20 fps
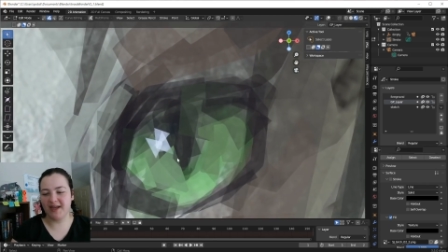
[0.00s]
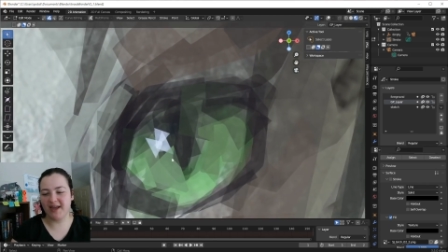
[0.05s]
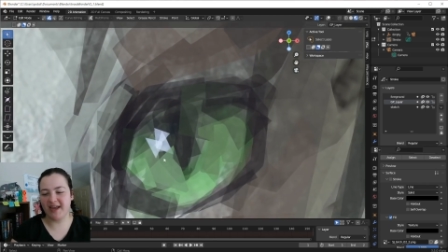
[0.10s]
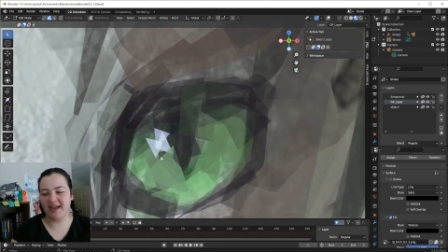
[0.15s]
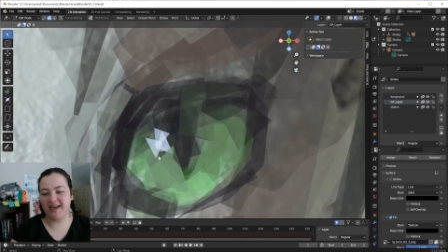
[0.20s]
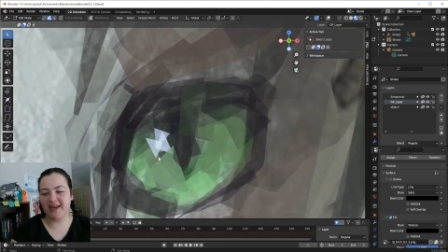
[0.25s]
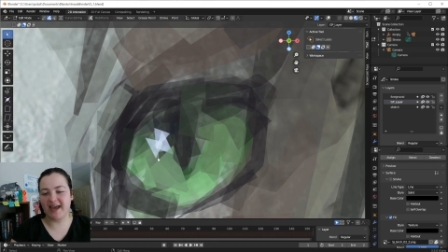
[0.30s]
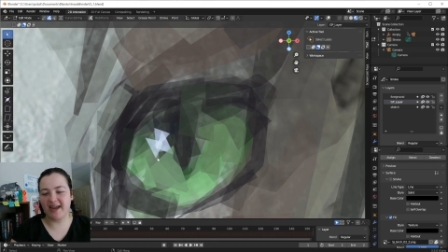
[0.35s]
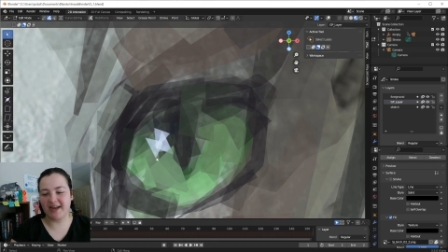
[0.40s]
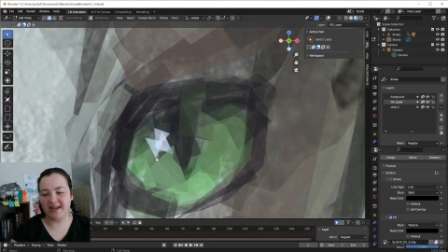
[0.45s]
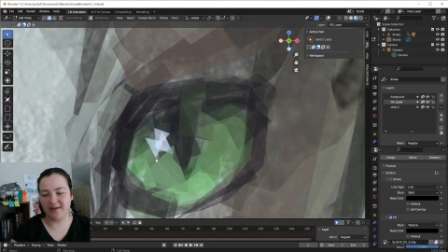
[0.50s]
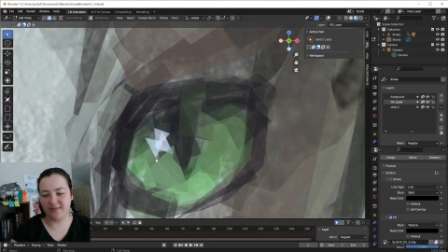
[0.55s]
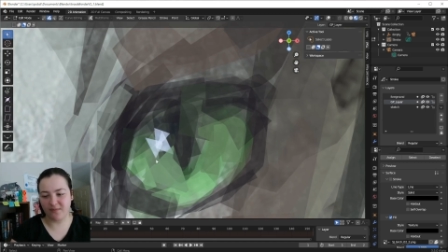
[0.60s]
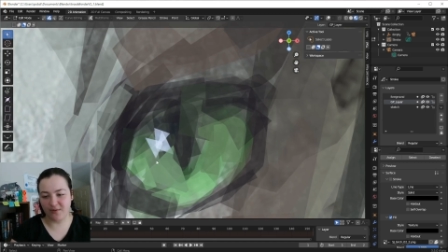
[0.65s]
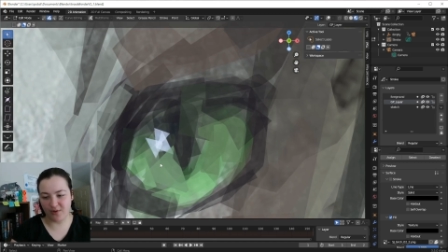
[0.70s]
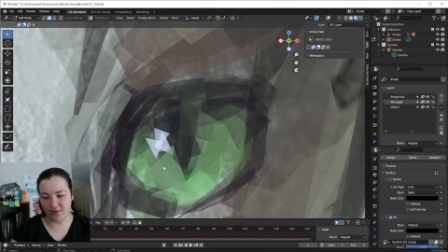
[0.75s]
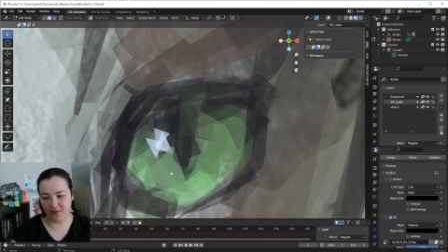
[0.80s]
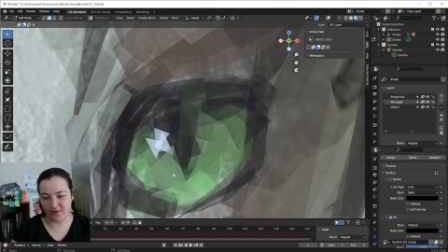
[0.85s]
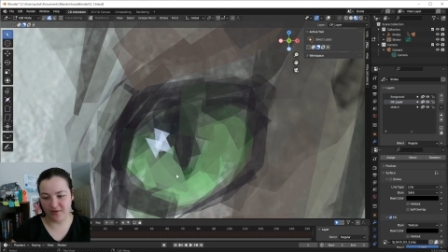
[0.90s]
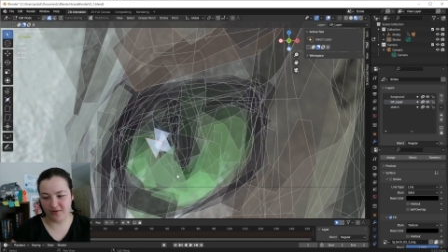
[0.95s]
in edit
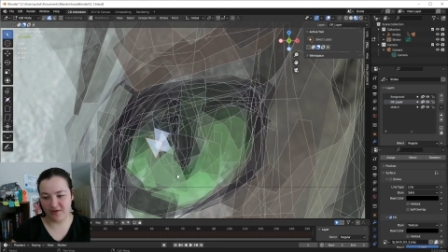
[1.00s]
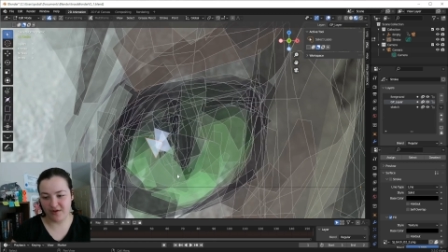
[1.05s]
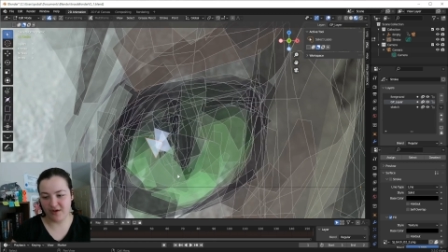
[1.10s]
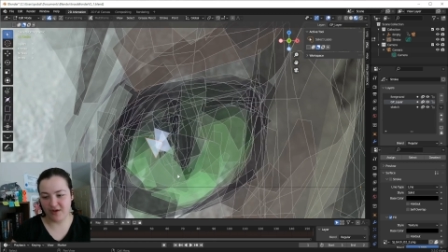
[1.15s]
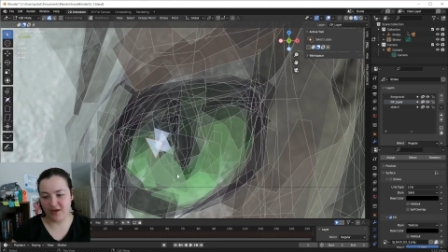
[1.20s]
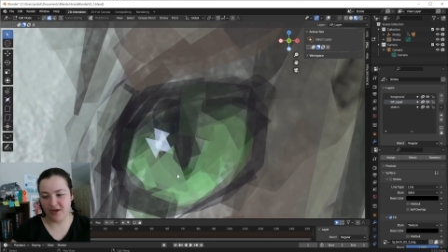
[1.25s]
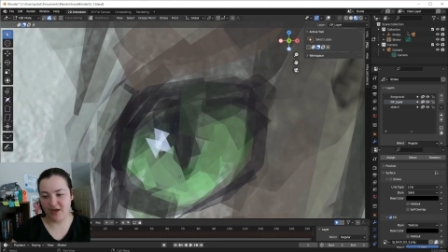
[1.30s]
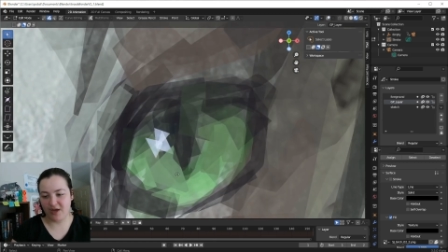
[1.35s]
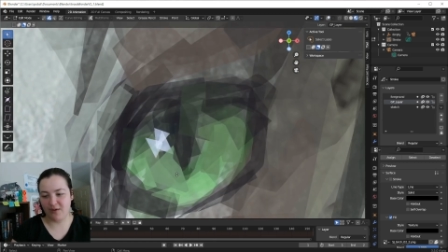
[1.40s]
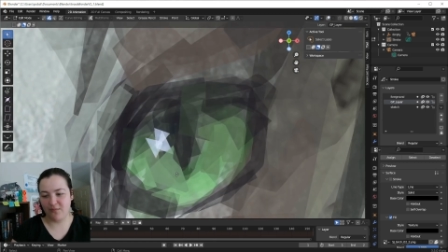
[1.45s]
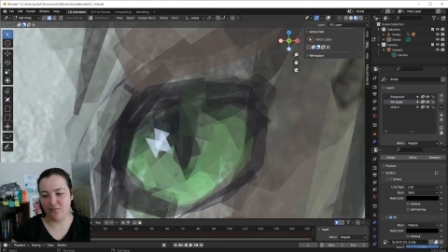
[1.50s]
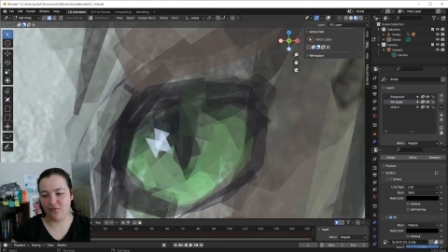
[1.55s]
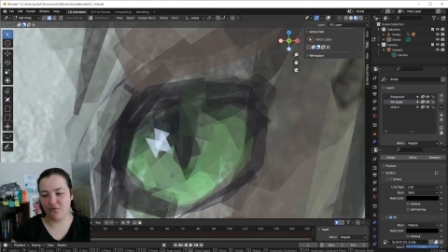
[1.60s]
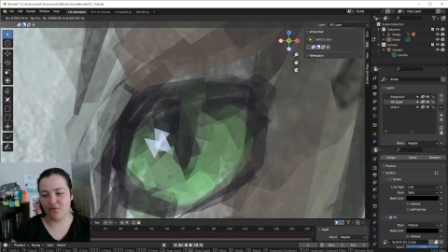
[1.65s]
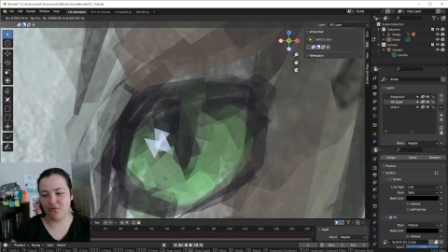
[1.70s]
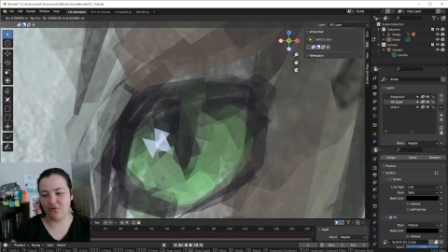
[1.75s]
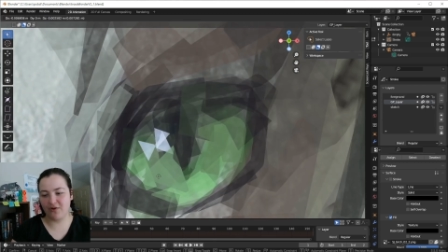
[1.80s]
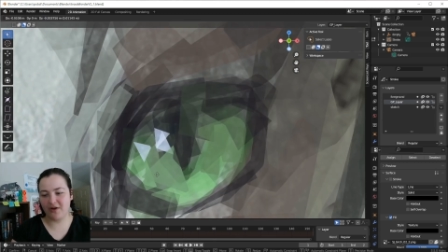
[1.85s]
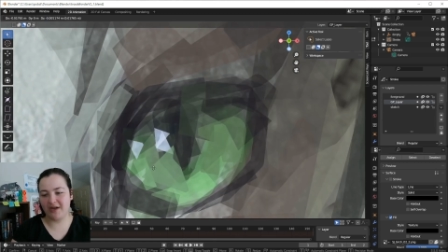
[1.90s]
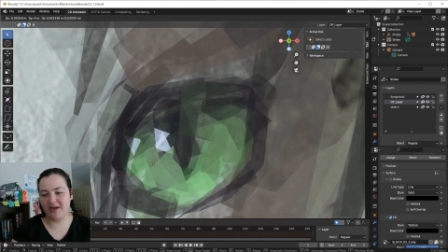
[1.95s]
mode
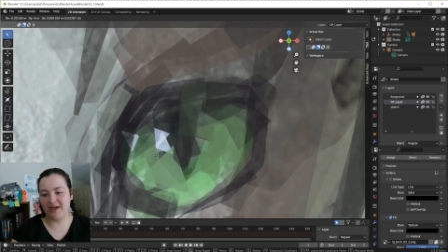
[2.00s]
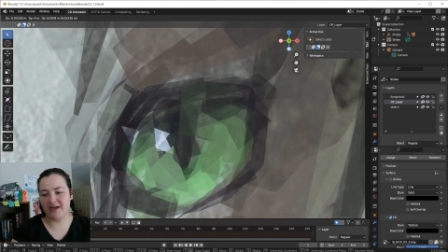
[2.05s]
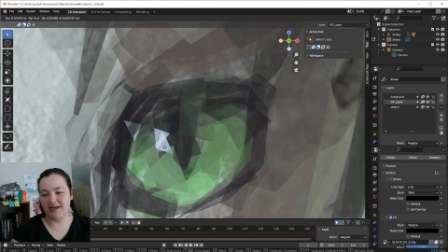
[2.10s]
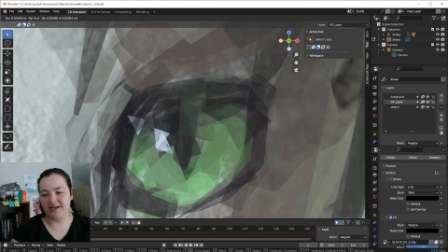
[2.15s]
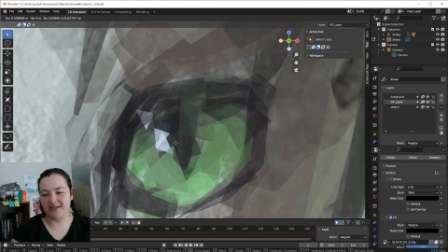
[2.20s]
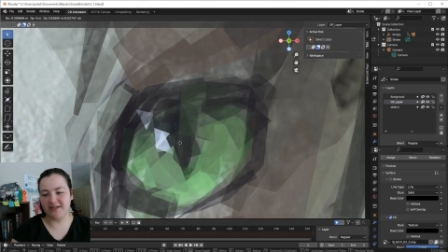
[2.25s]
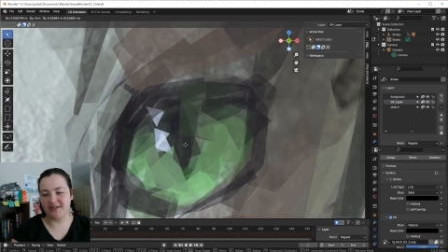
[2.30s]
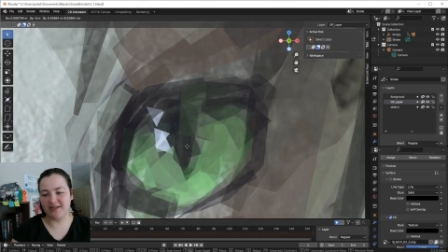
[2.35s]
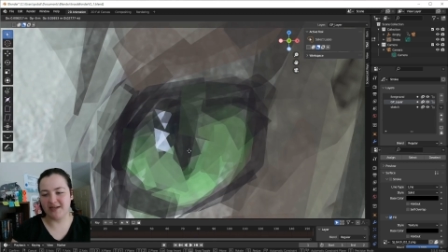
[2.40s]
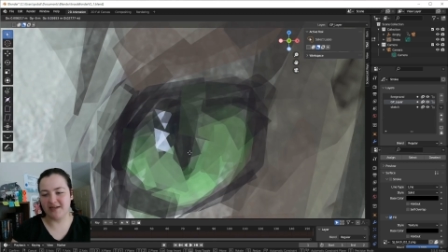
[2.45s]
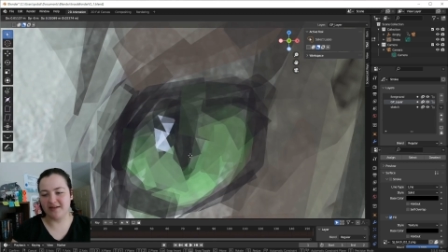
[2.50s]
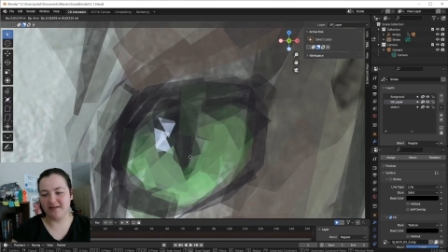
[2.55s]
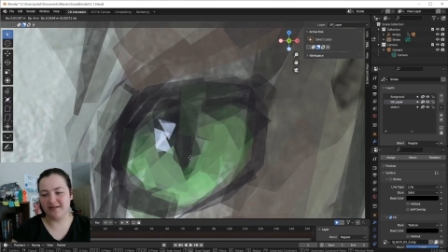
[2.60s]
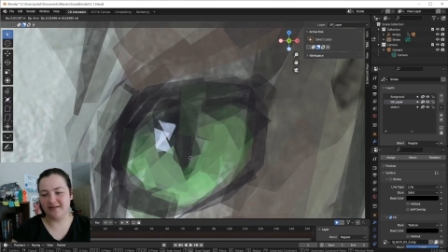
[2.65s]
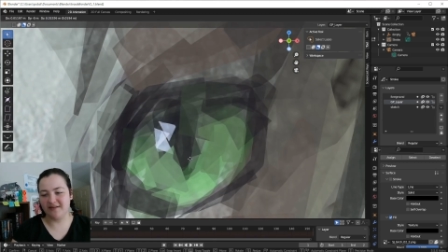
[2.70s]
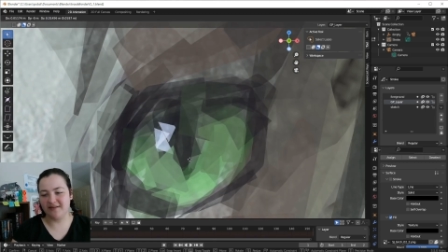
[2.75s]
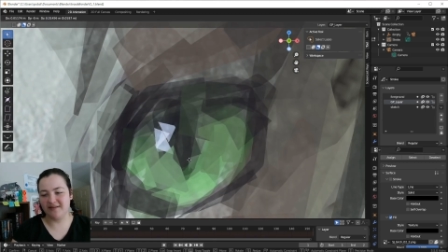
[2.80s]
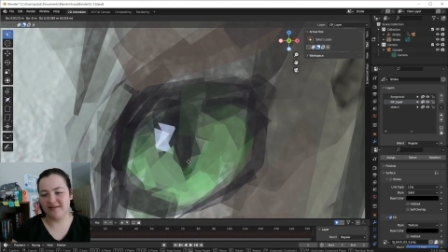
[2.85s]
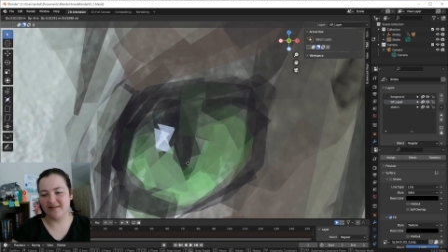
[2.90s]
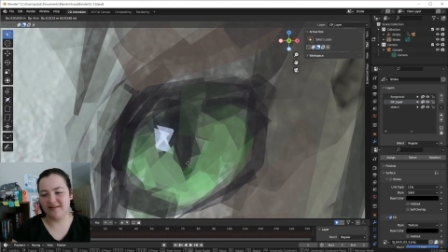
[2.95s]
pretty easy.